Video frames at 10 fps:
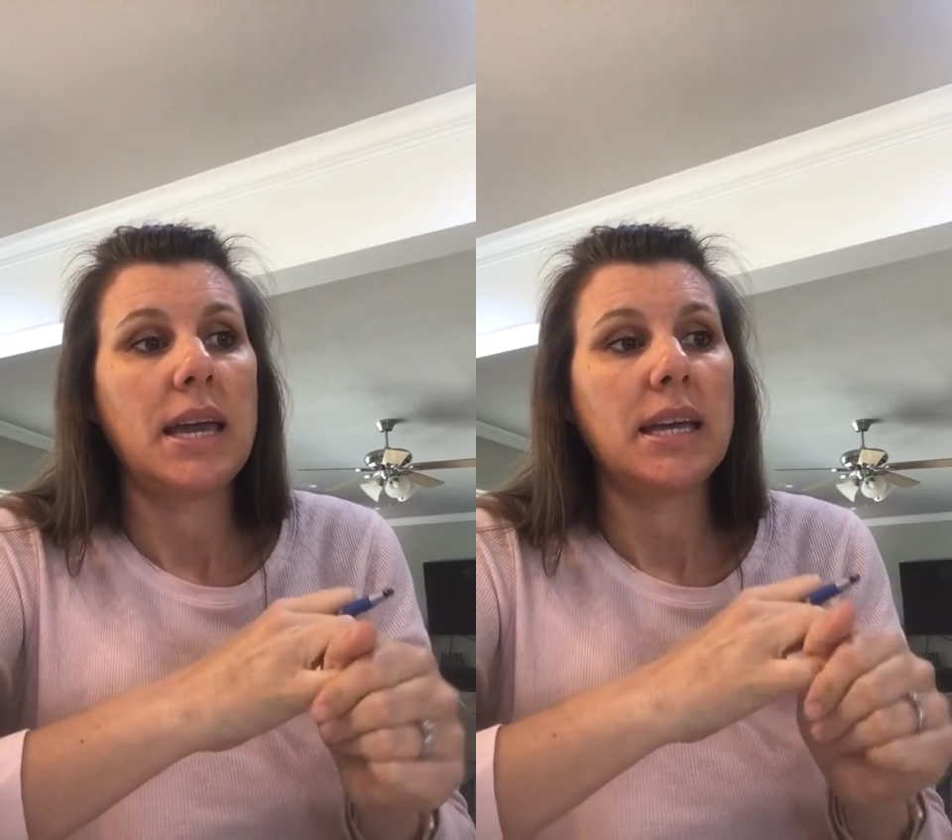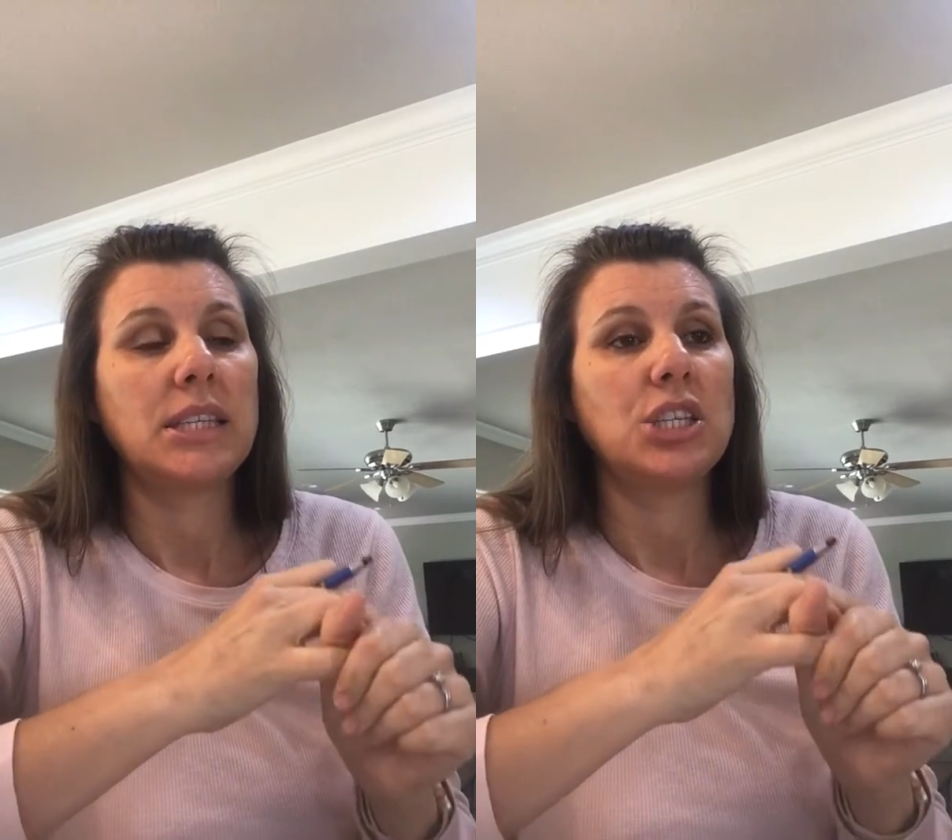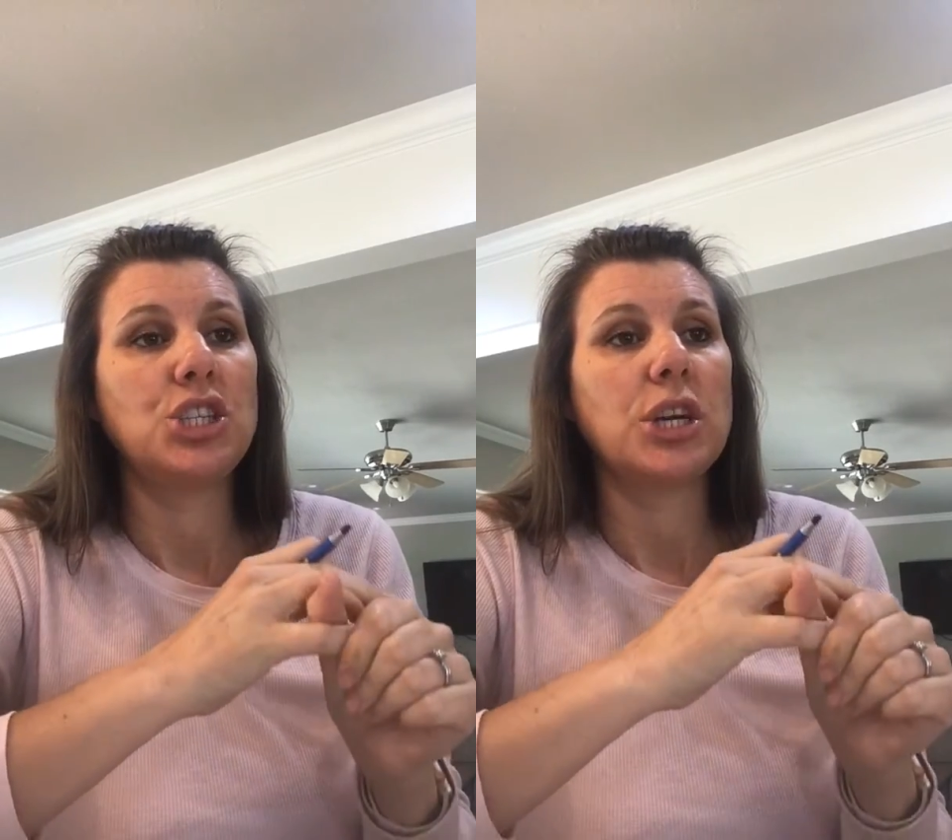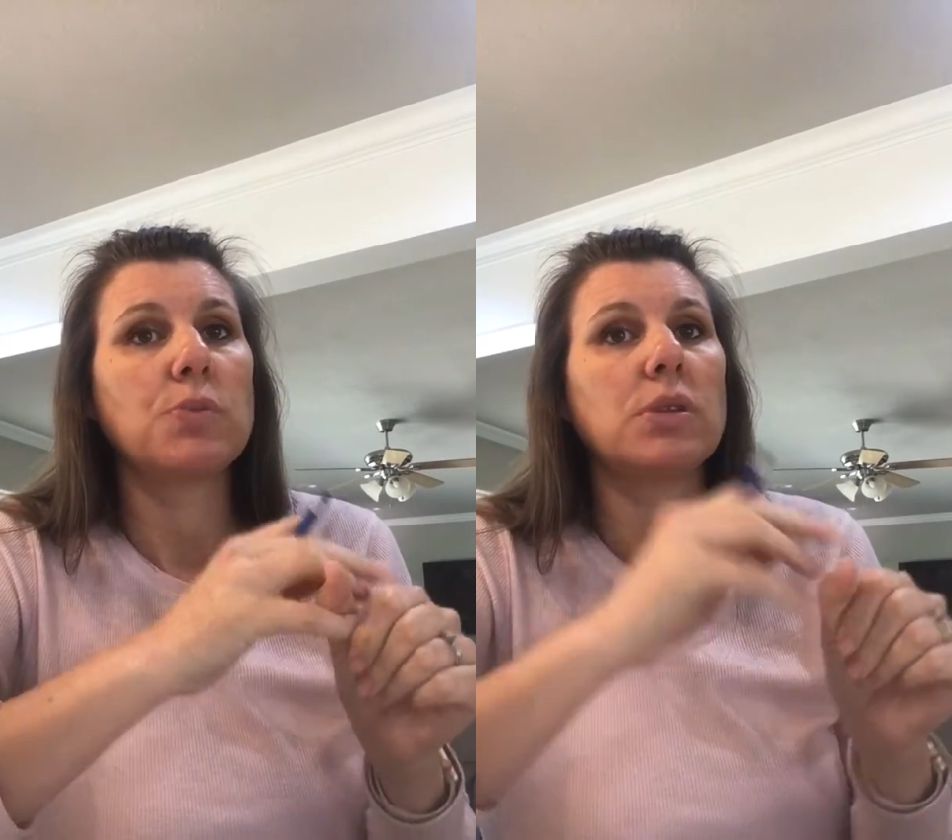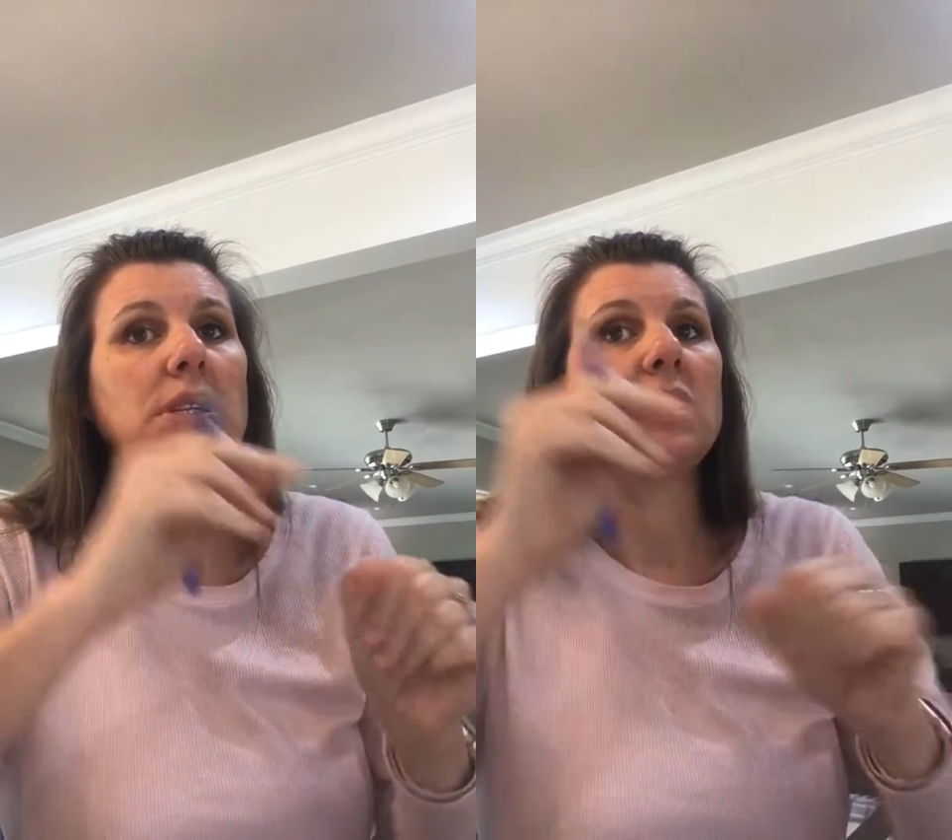it's a
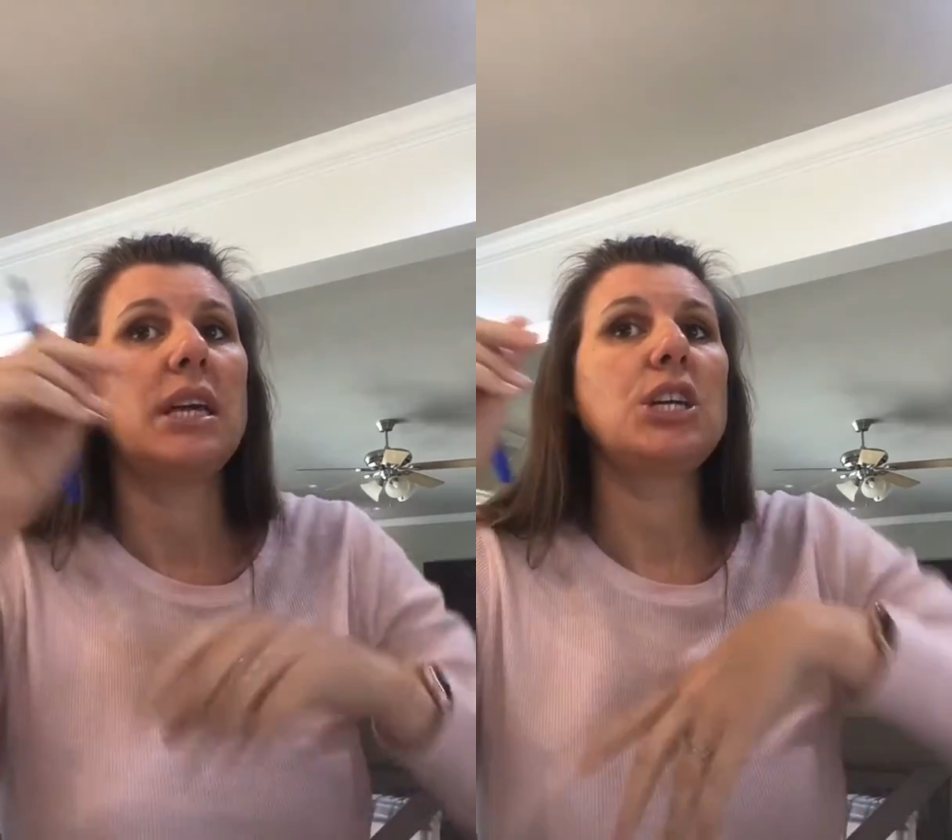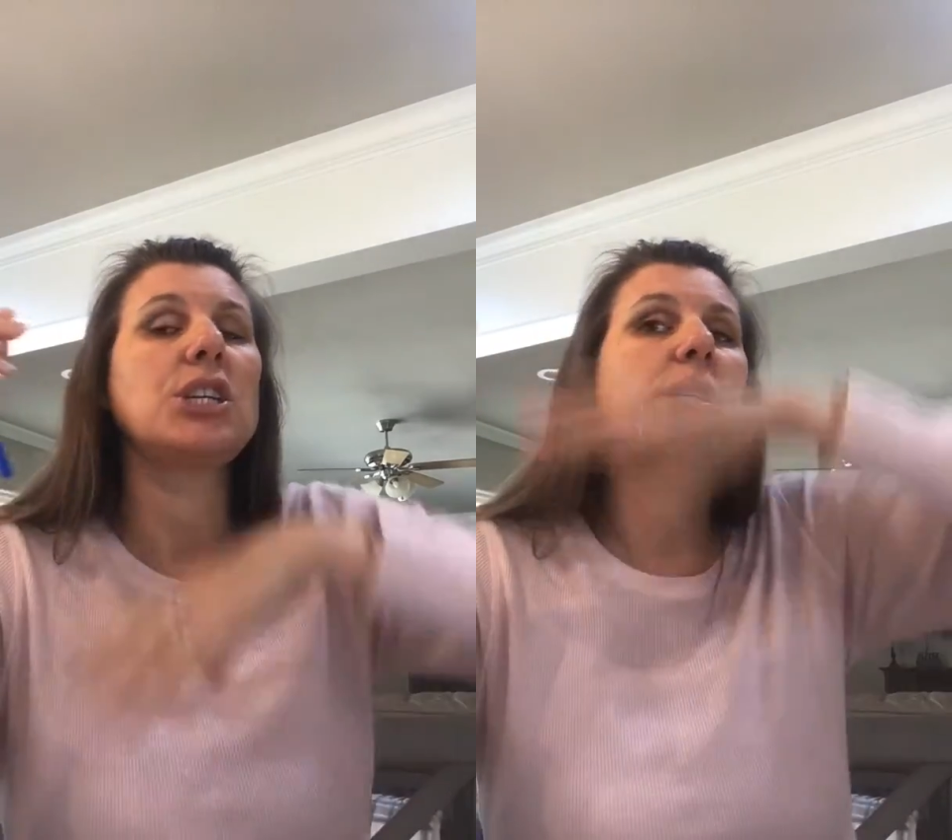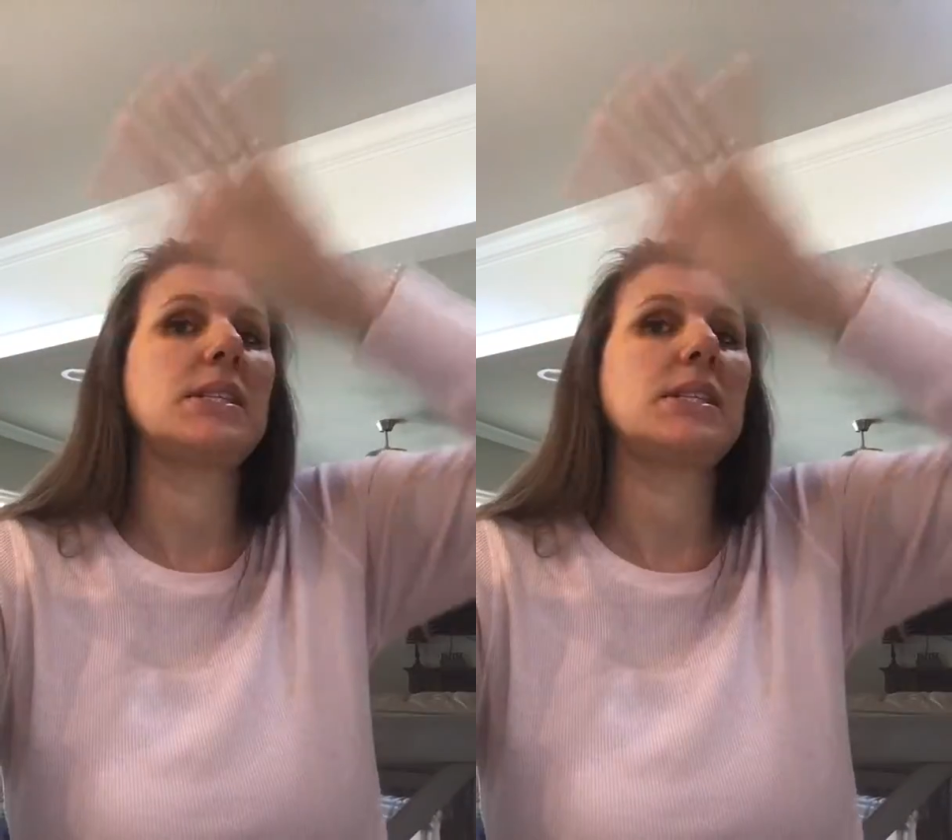generalization to